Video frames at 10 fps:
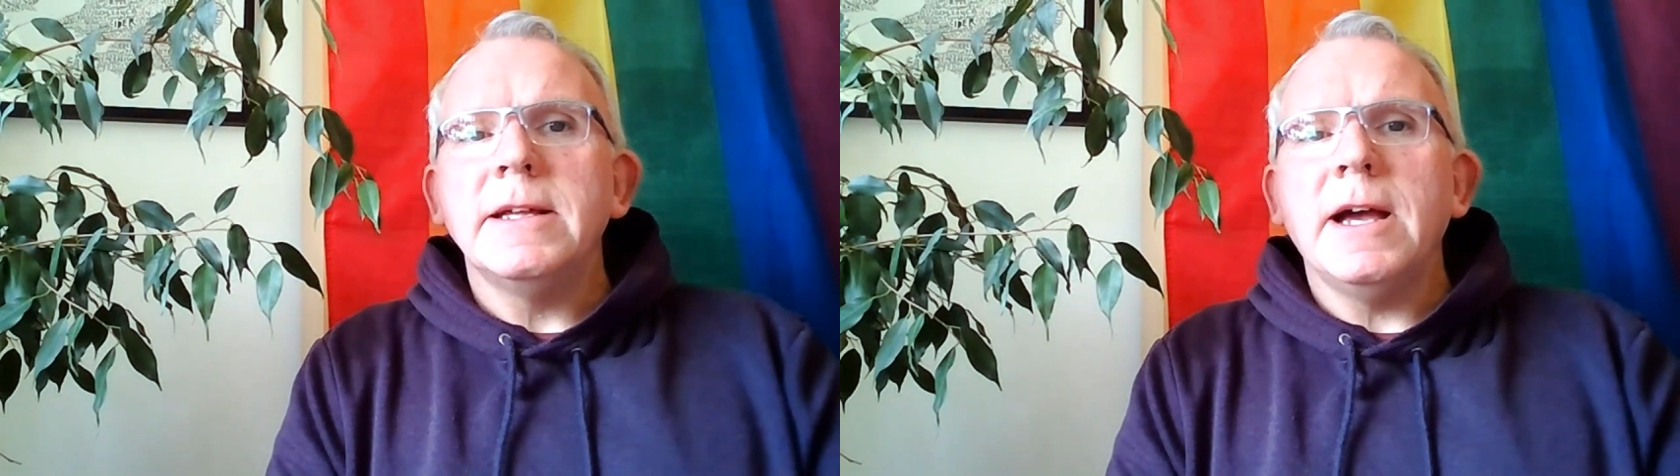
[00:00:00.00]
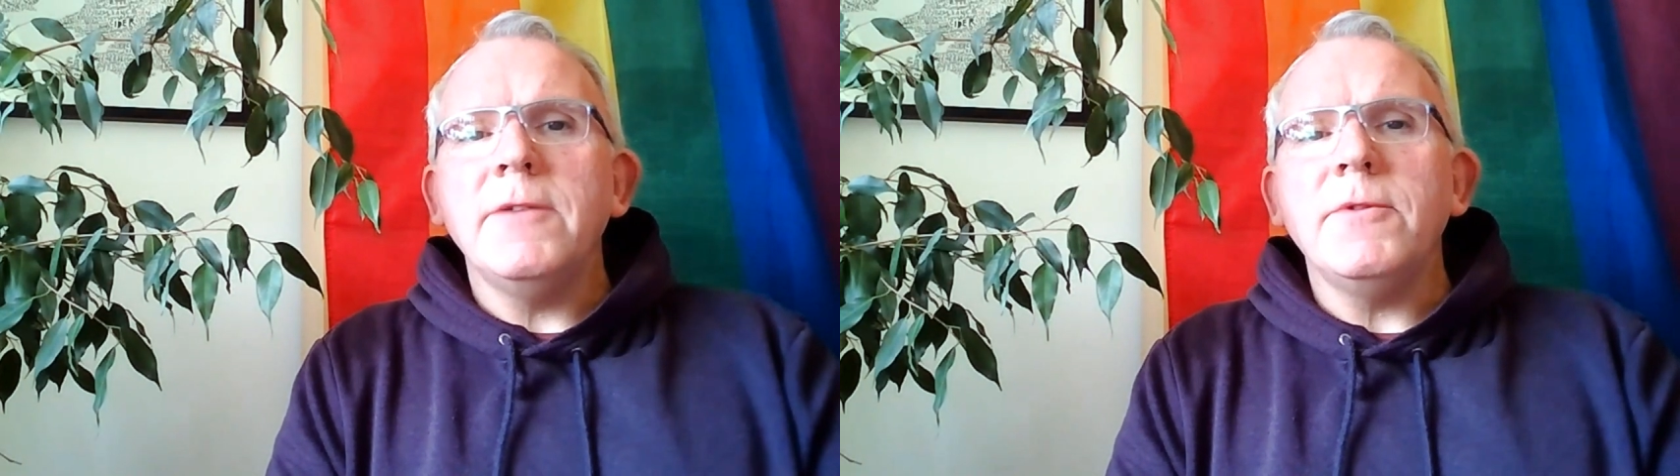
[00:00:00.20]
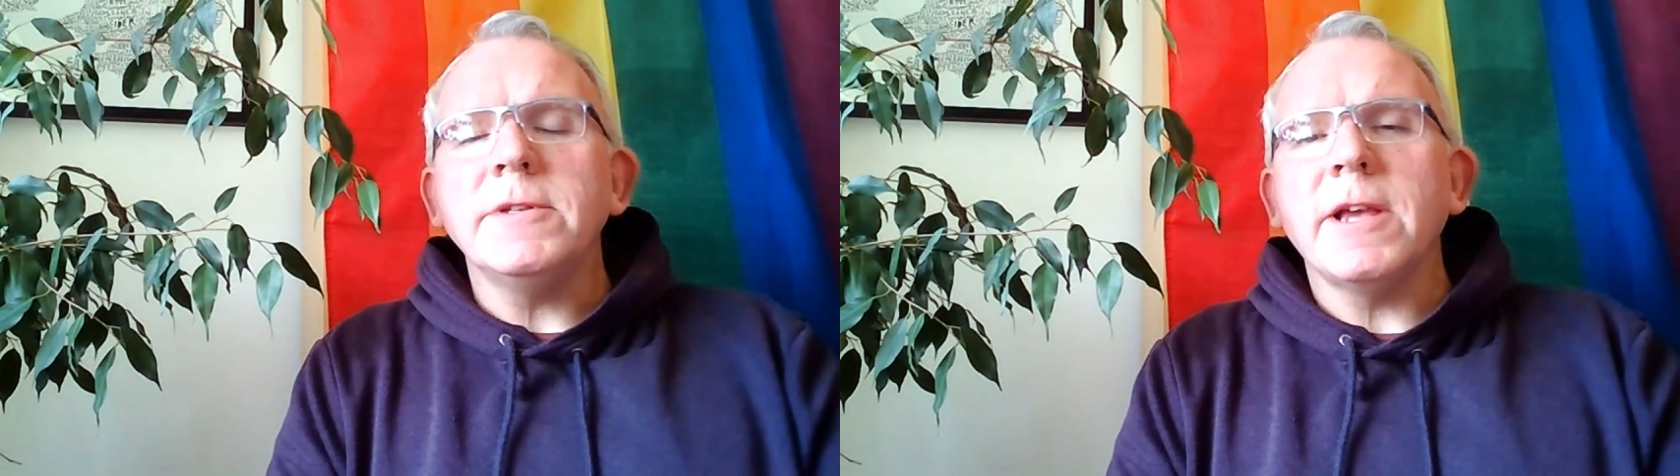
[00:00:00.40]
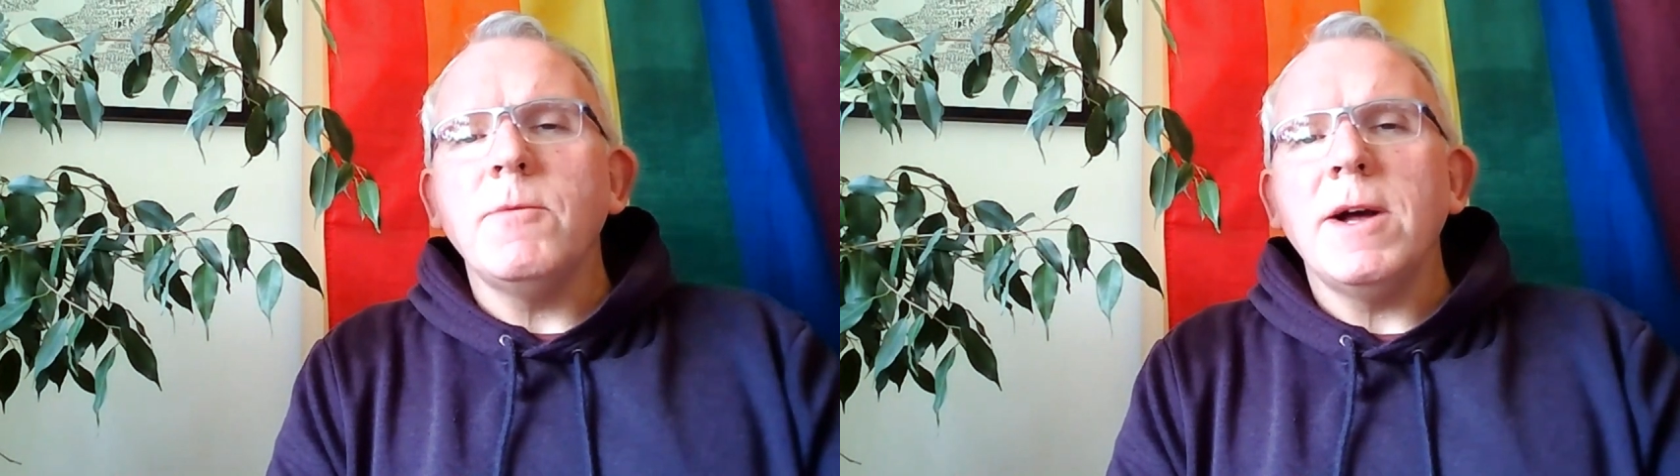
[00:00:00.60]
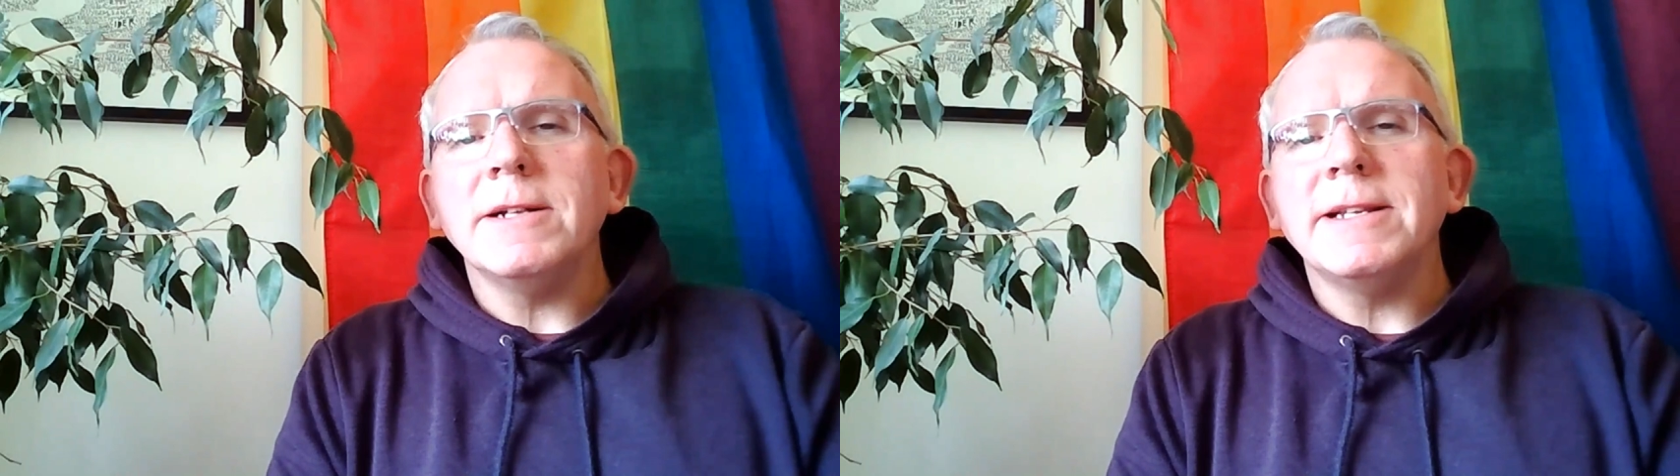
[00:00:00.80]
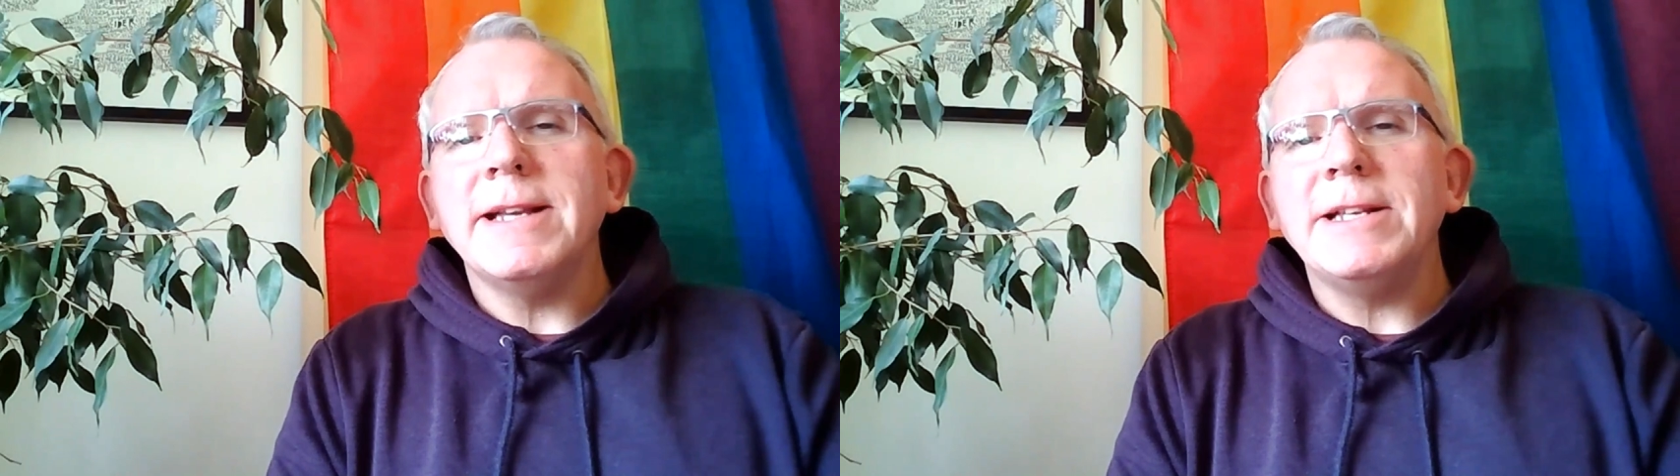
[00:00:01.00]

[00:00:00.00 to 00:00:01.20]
I've also worked in